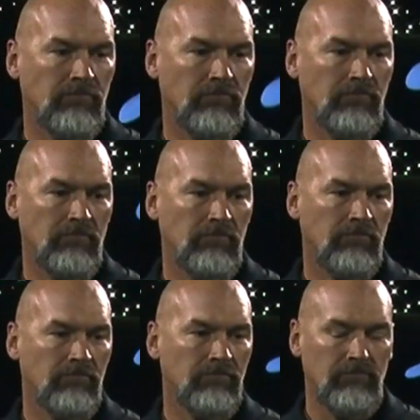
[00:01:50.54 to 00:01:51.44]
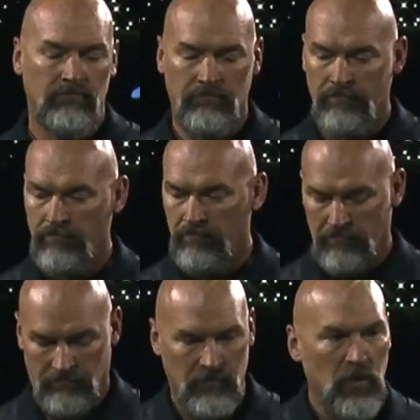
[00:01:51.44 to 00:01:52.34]
Henderson, and his brother
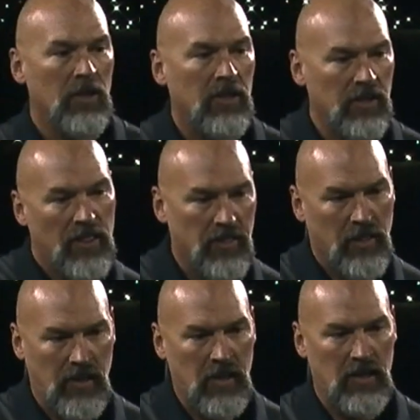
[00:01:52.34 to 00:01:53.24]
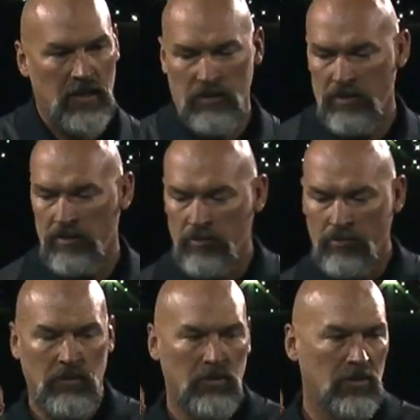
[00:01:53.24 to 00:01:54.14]
Jake is the current defensive coordinator
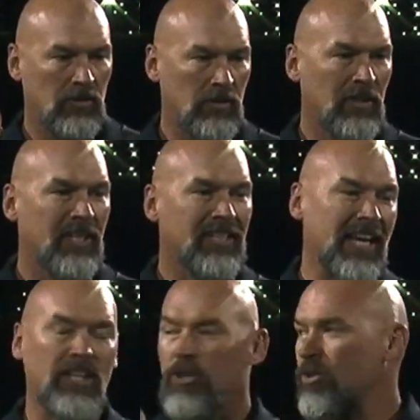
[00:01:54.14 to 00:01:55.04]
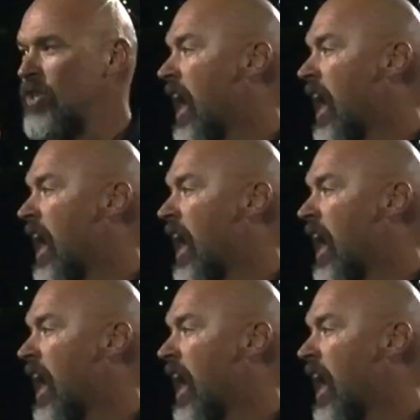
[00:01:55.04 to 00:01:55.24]
at Aquinas.